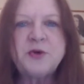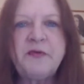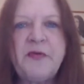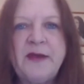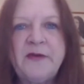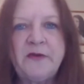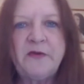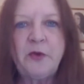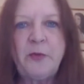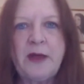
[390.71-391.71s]
What sort
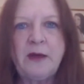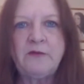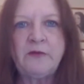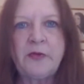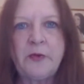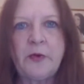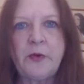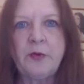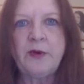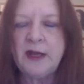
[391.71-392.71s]
of things have you
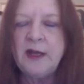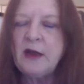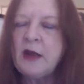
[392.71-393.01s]
been through?